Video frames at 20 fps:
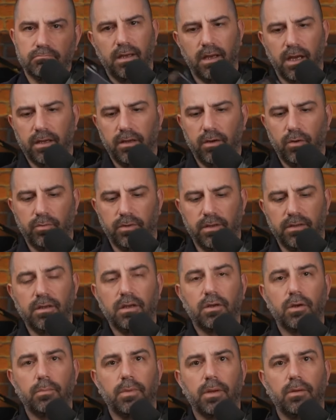I know that
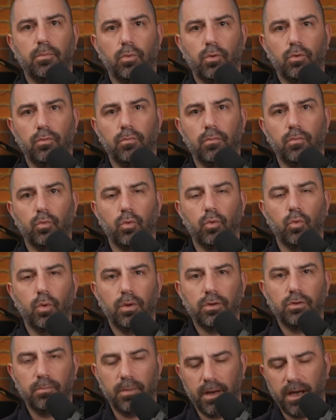there are people who
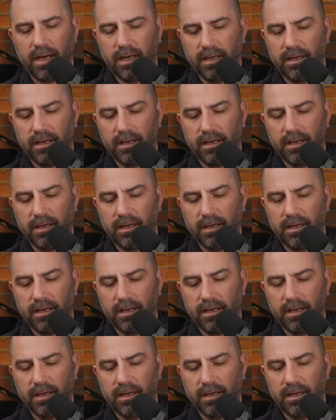want to buy